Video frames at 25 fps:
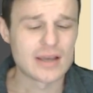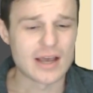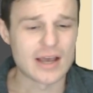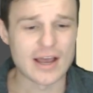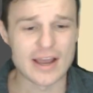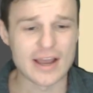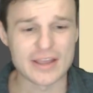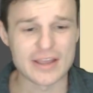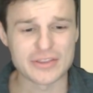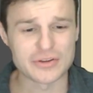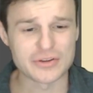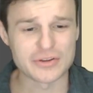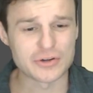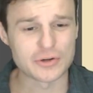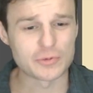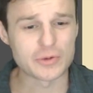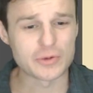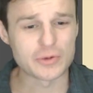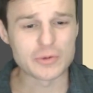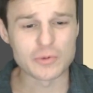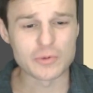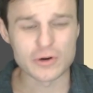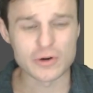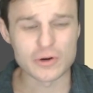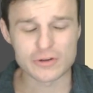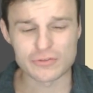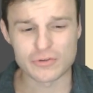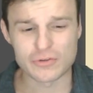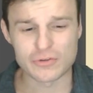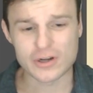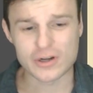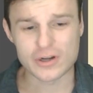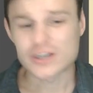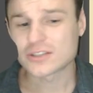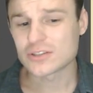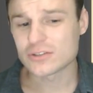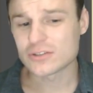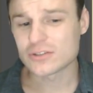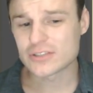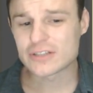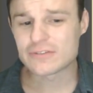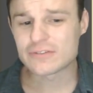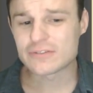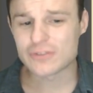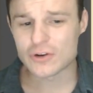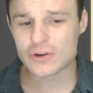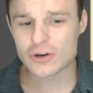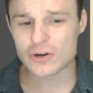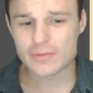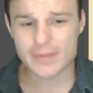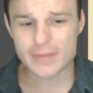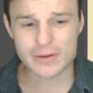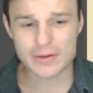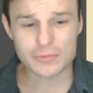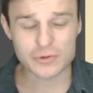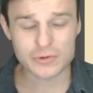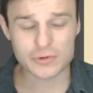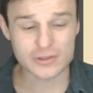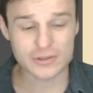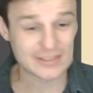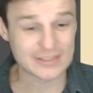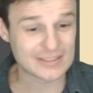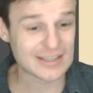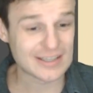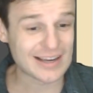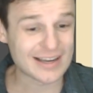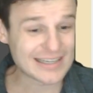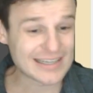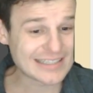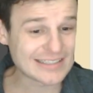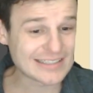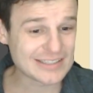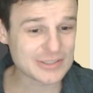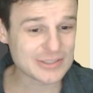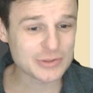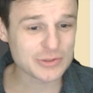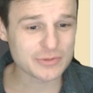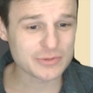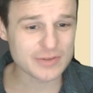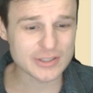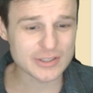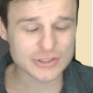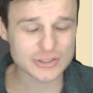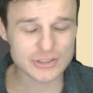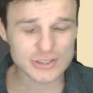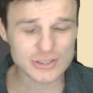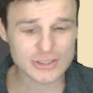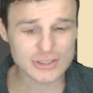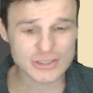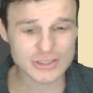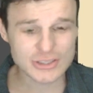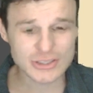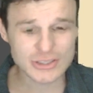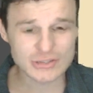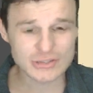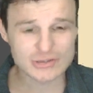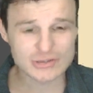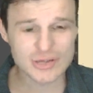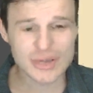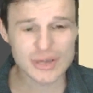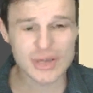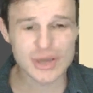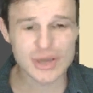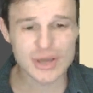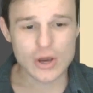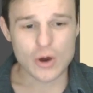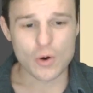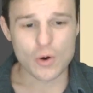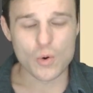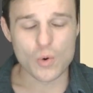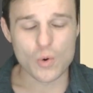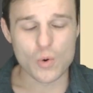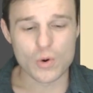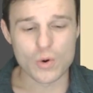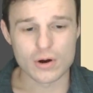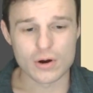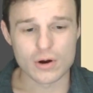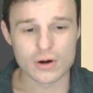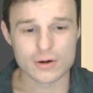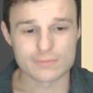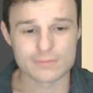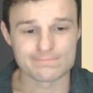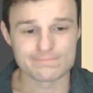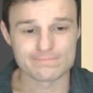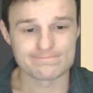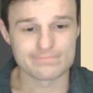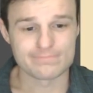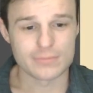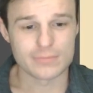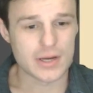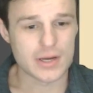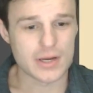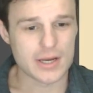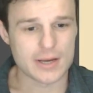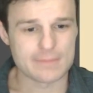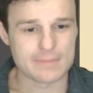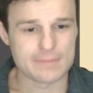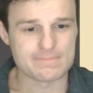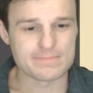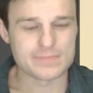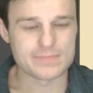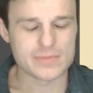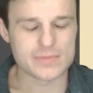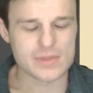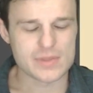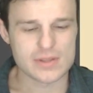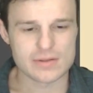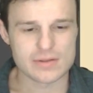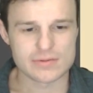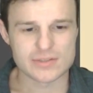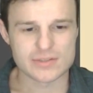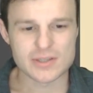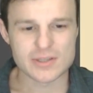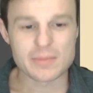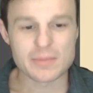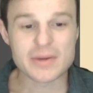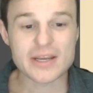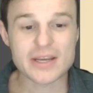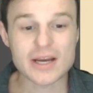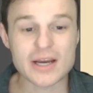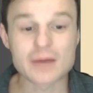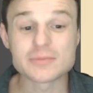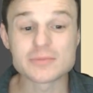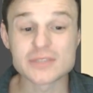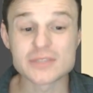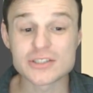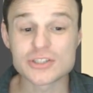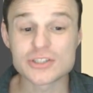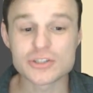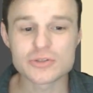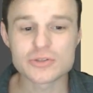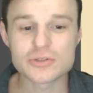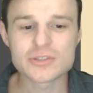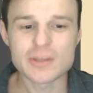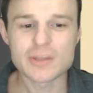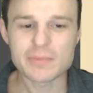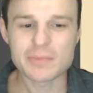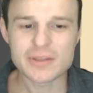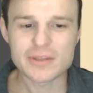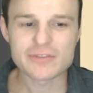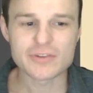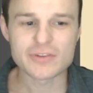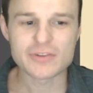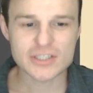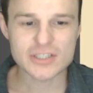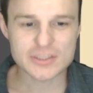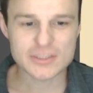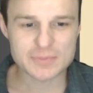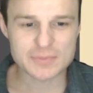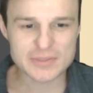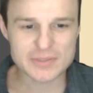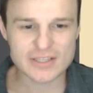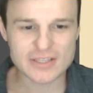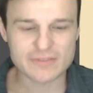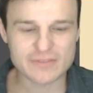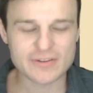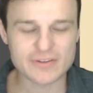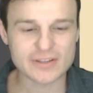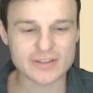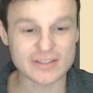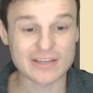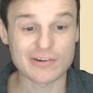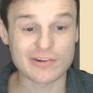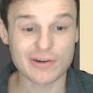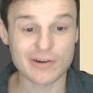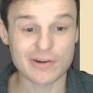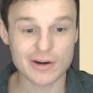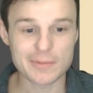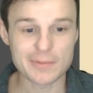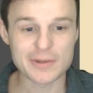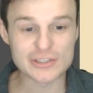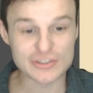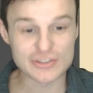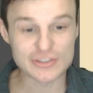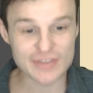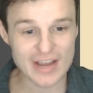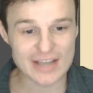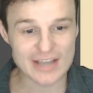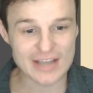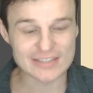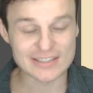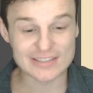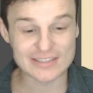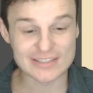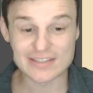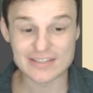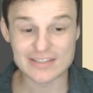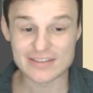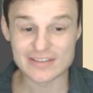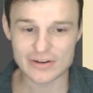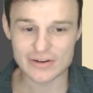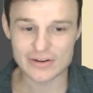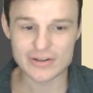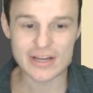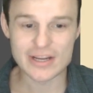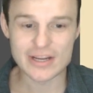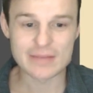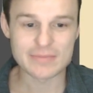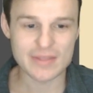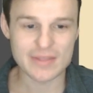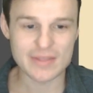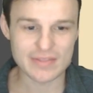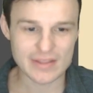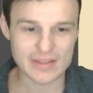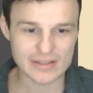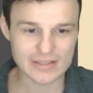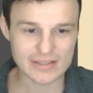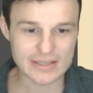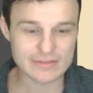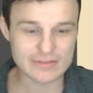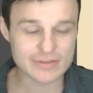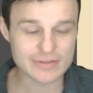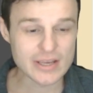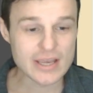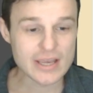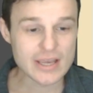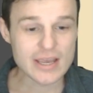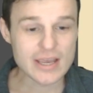Either we work for a consulting firm and we're designed to eventually leave, or um, somebody comes in to do something very specific. They create a bunch of assets in their name, then they leave.